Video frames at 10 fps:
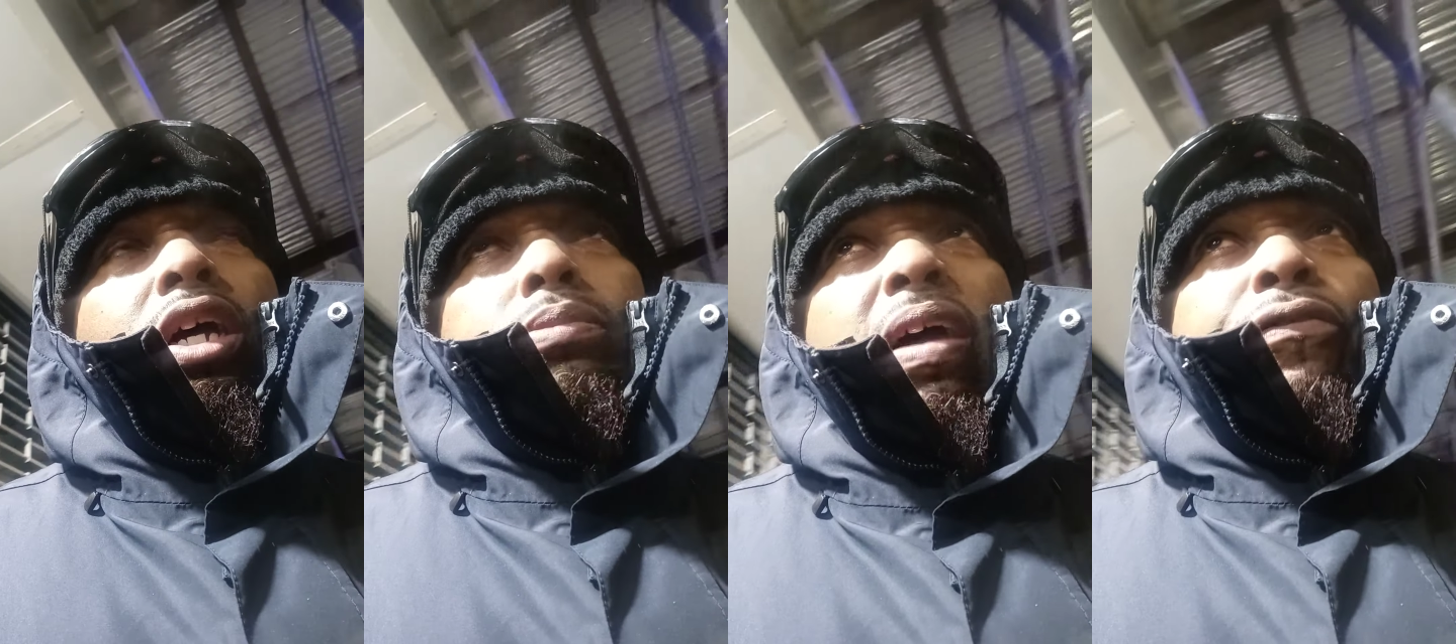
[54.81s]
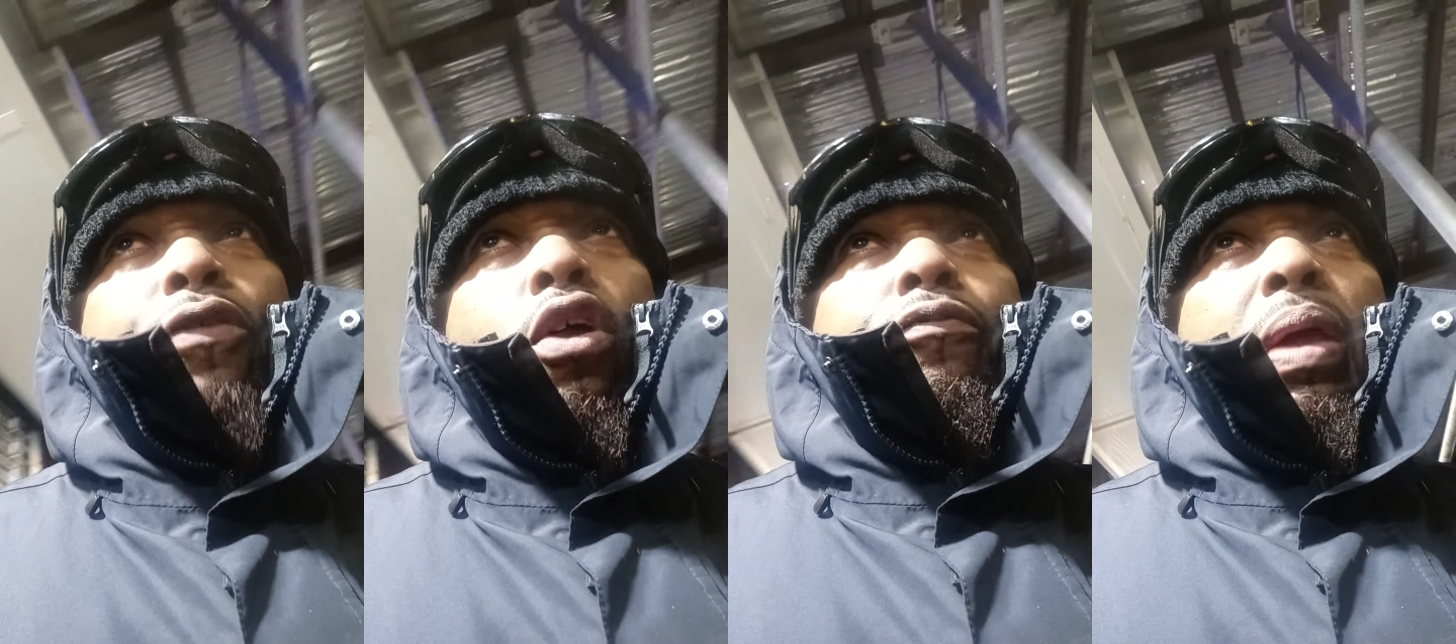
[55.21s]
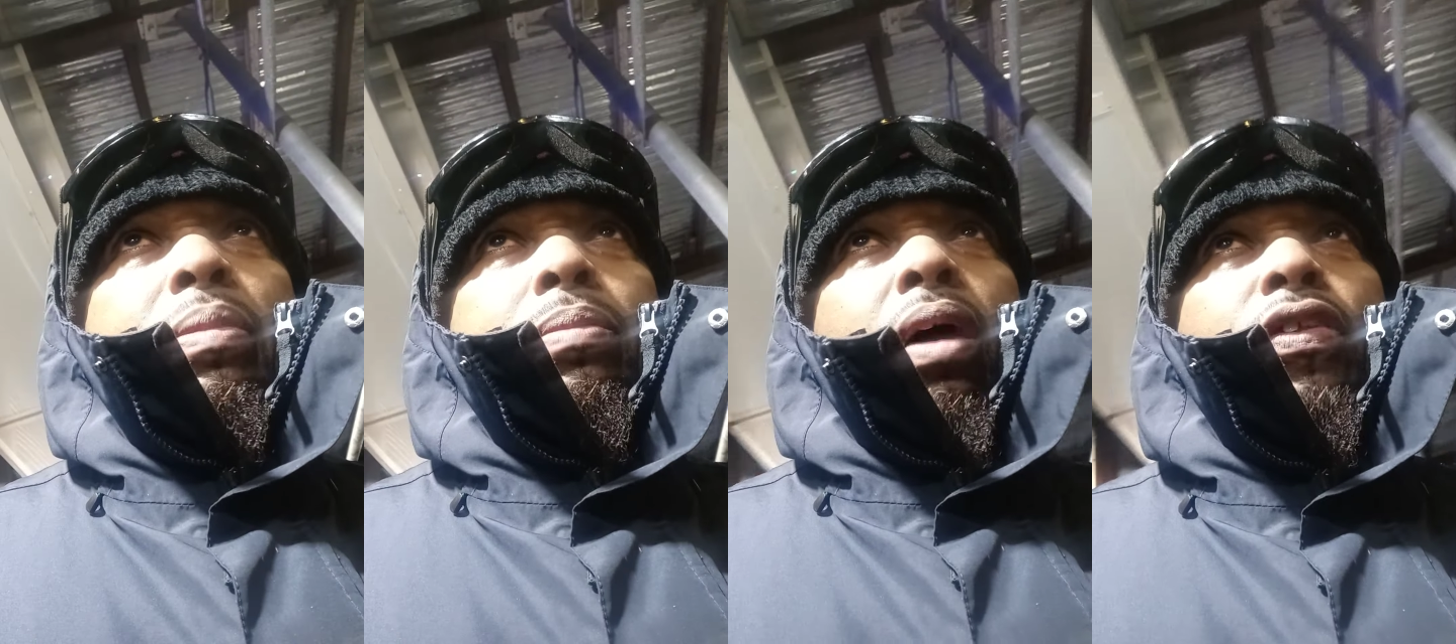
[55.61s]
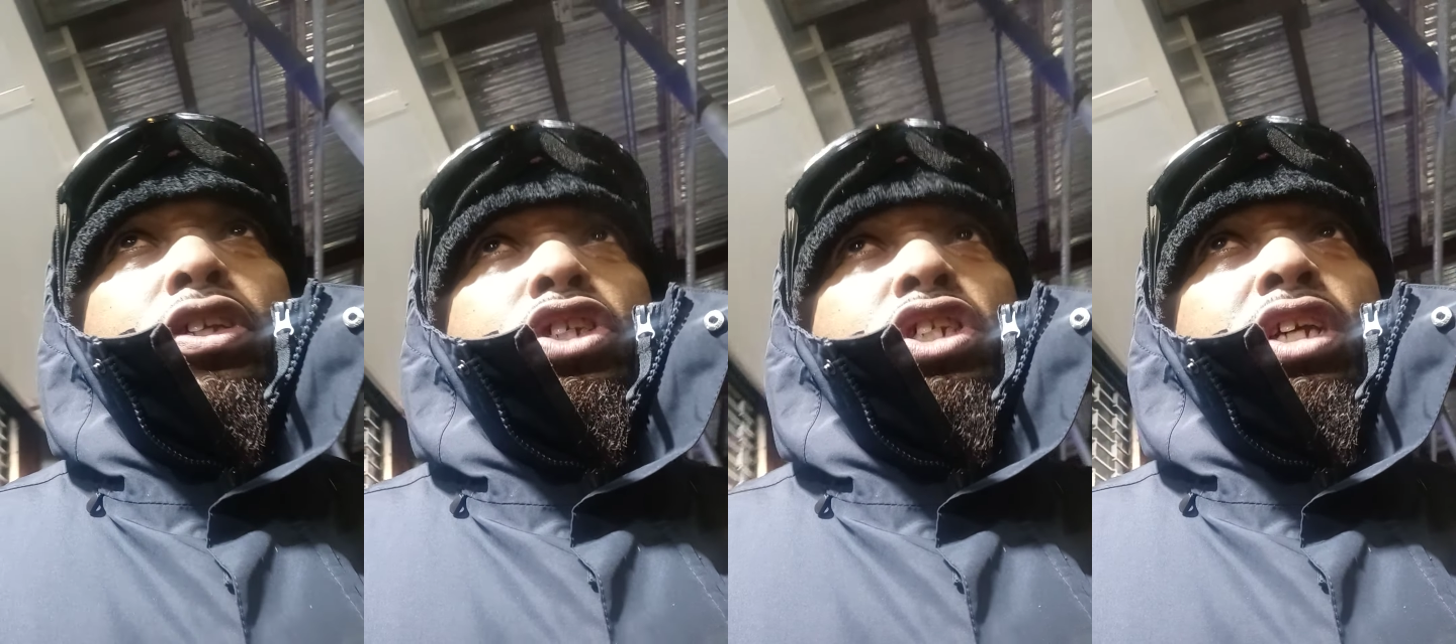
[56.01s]
cause my fourth baby
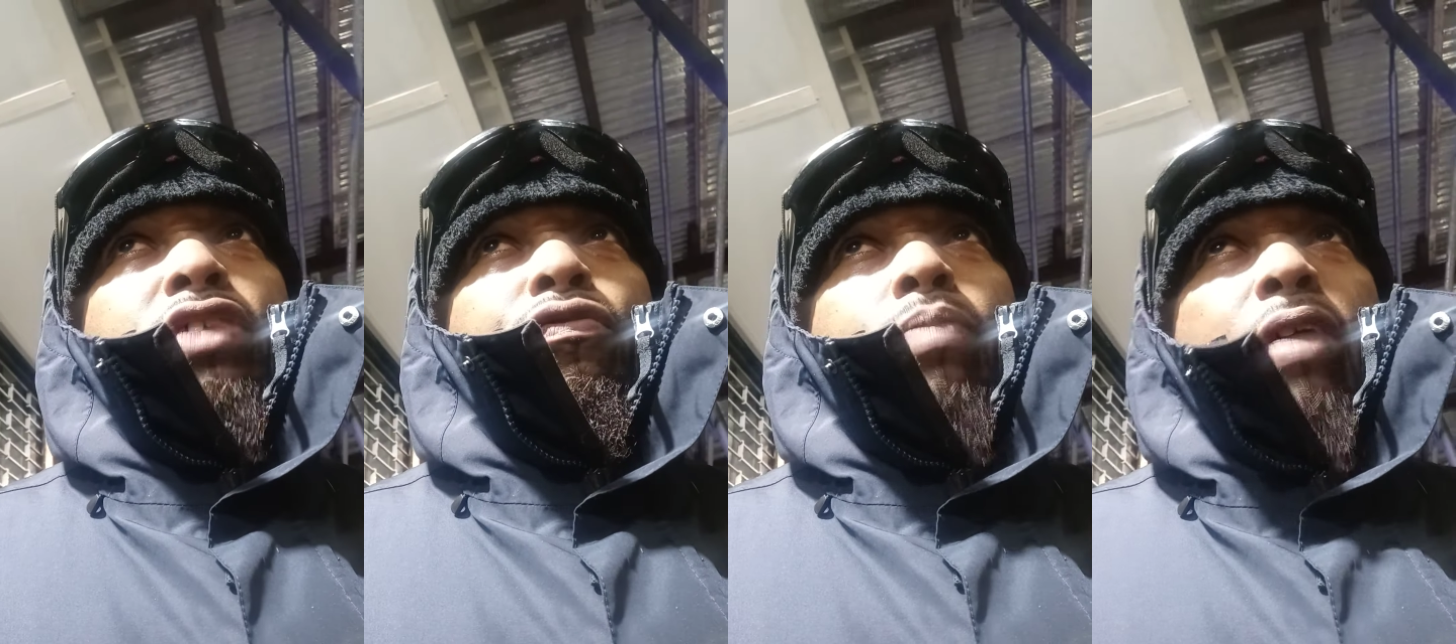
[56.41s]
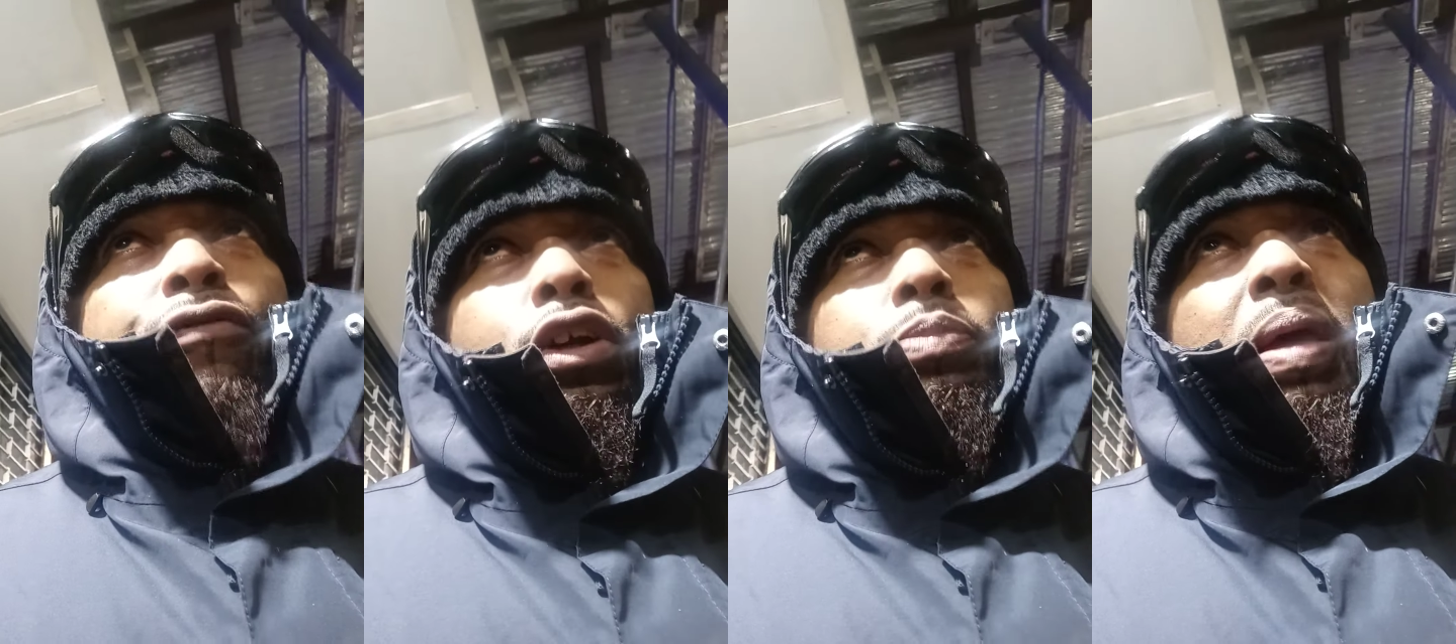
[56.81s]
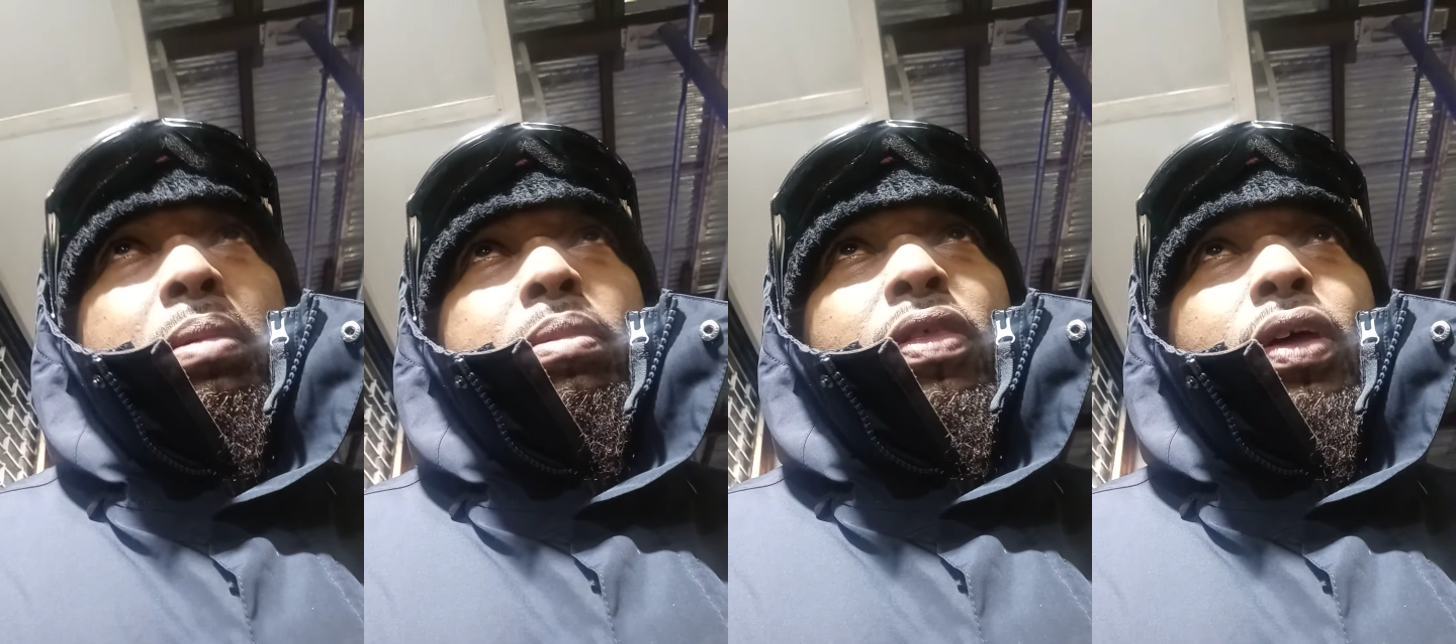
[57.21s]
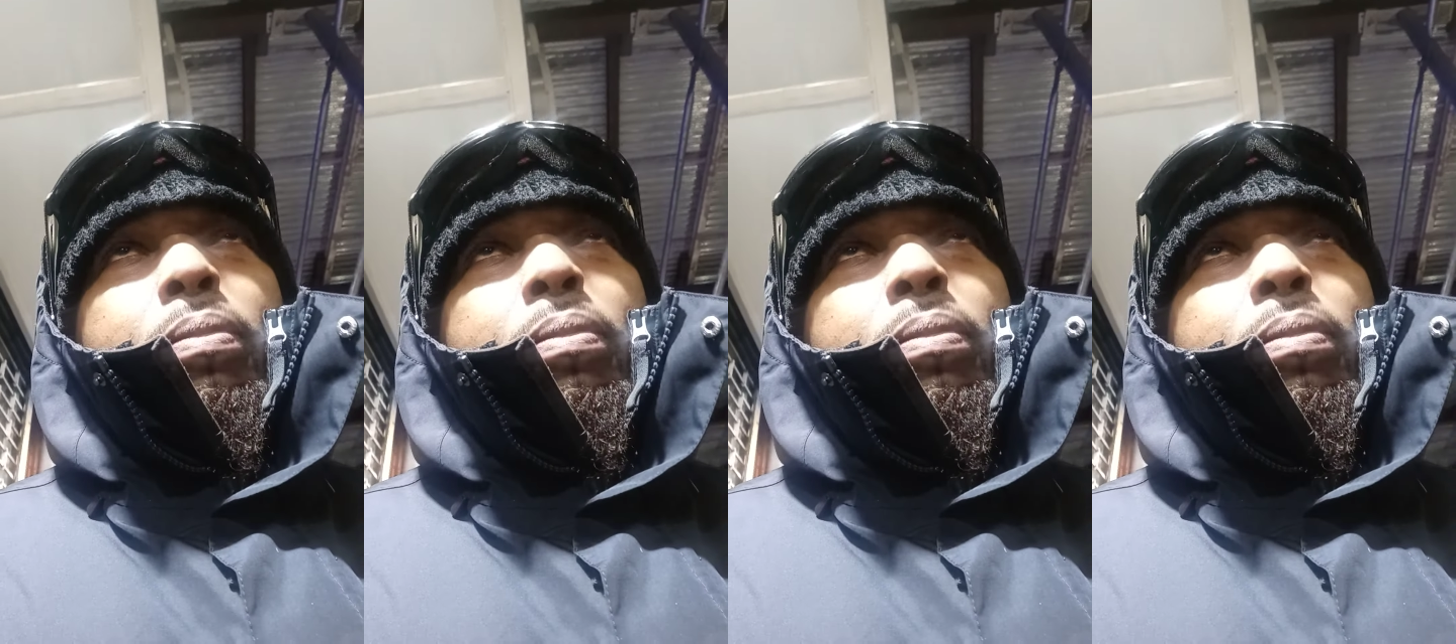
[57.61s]
mother is my first baby mother,